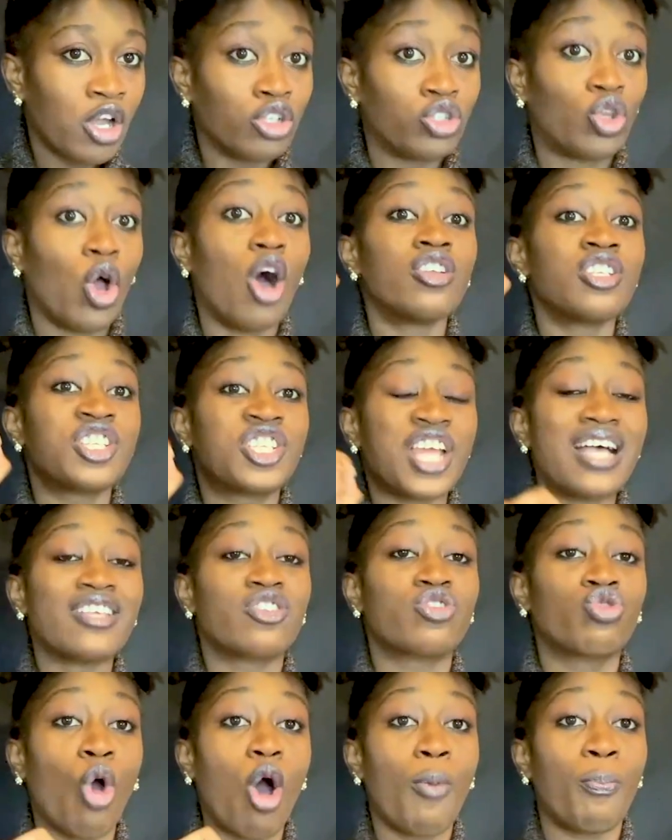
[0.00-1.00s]
don't
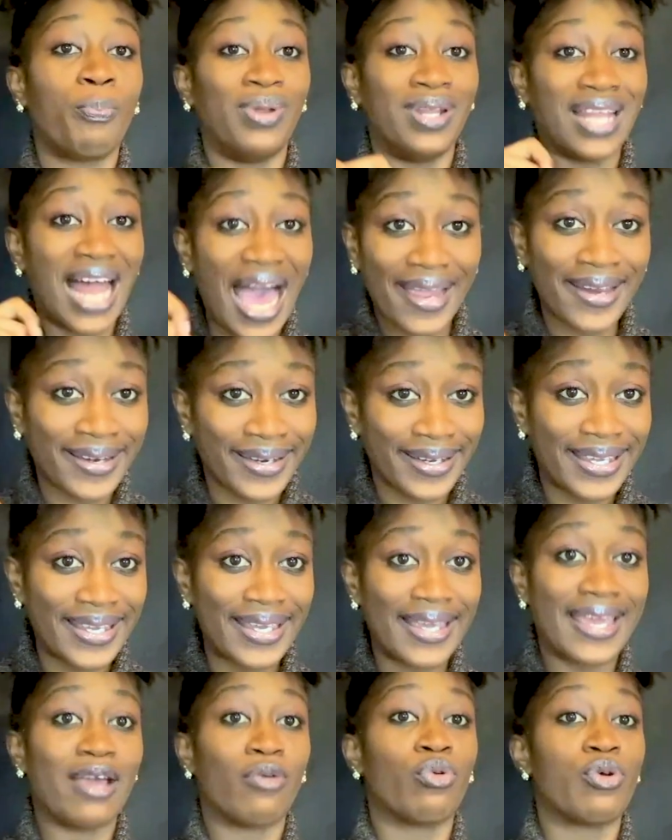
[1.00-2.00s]
just go
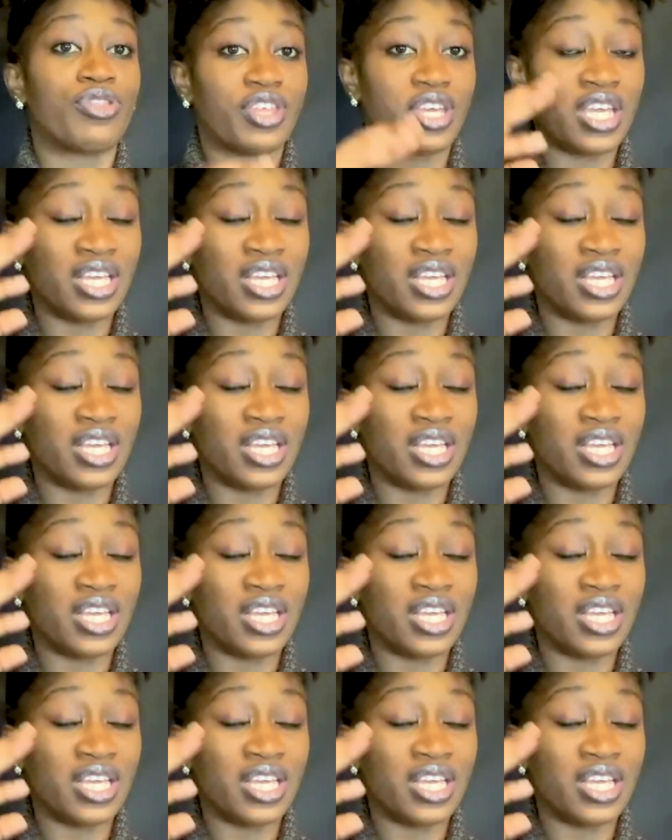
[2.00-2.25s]
blindly with